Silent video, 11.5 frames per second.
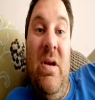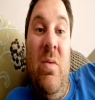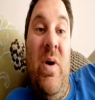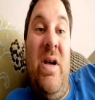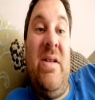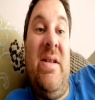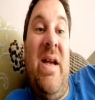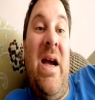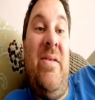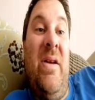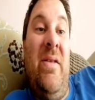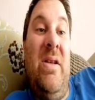We are
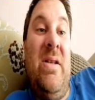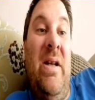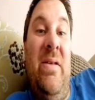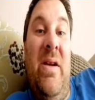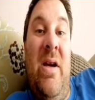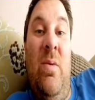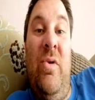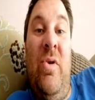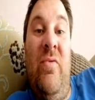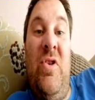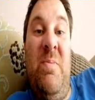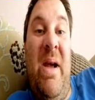scared that this candidate will not
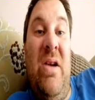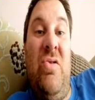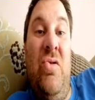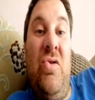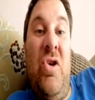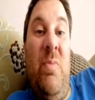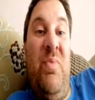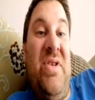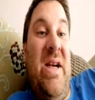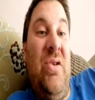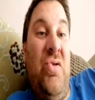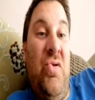respect us or
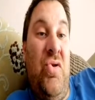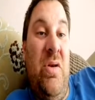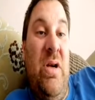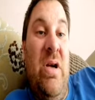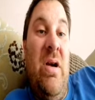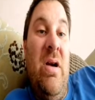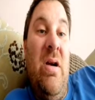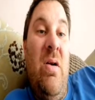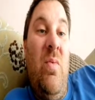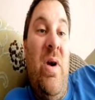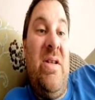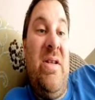protect us.
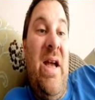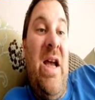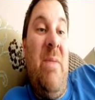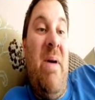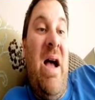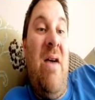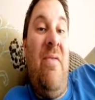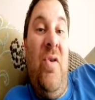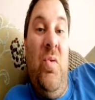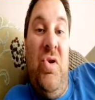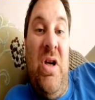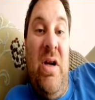We are scared about our
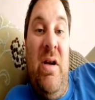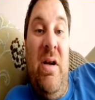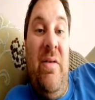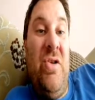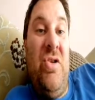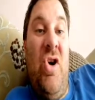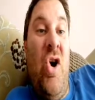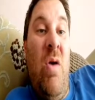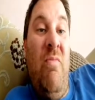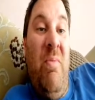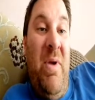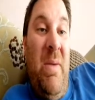future. There's no
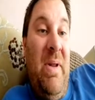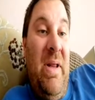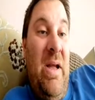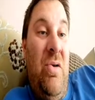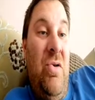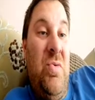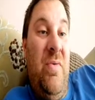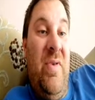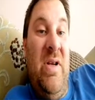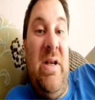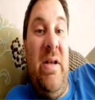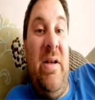hope for people like us with
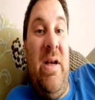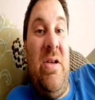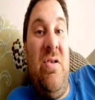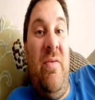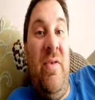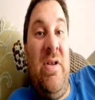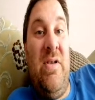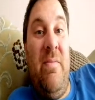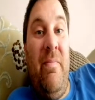these candidates in office.